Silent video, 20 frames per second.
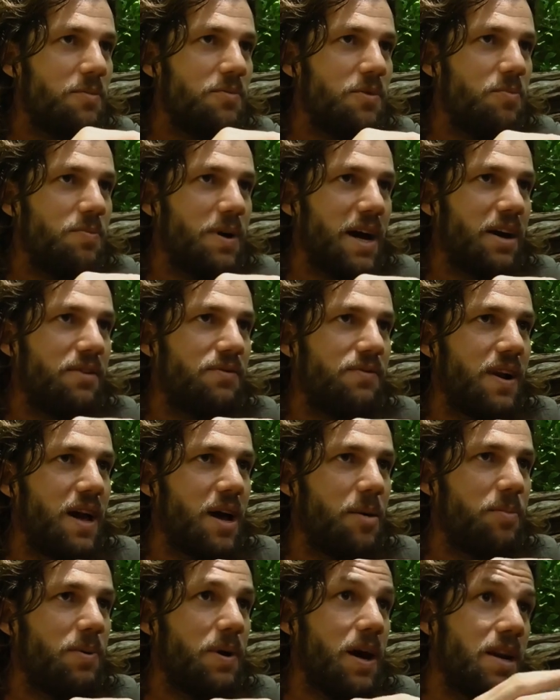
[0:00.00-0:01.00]
up the back
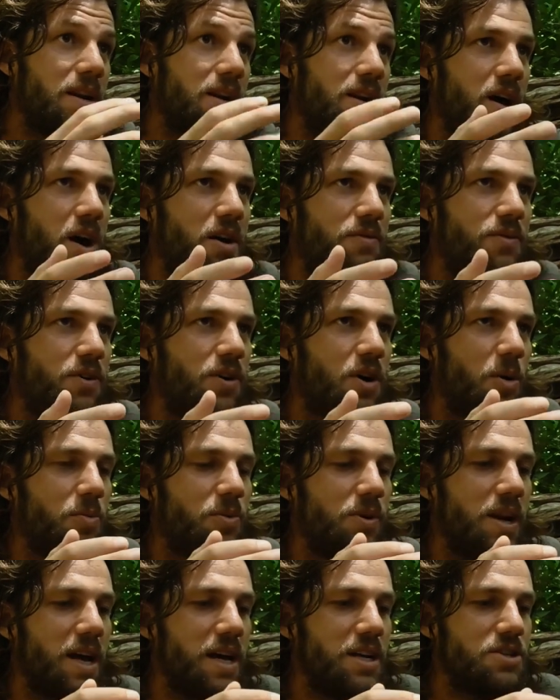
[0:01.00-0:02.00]
flap, and allow for
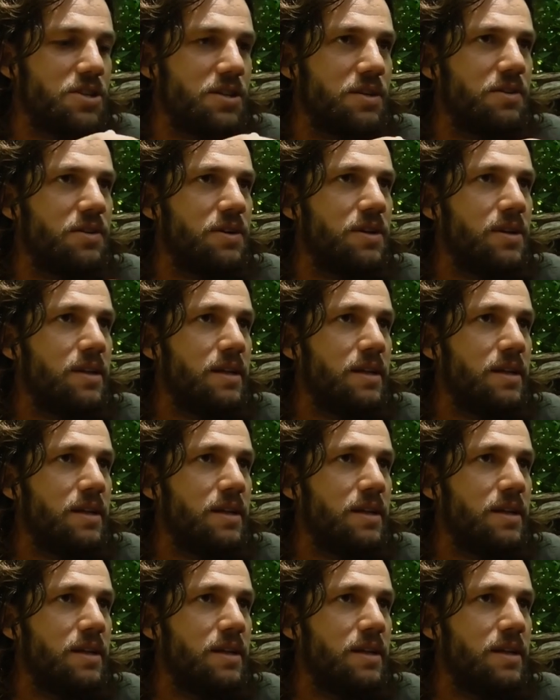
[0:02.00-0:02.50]
copulation.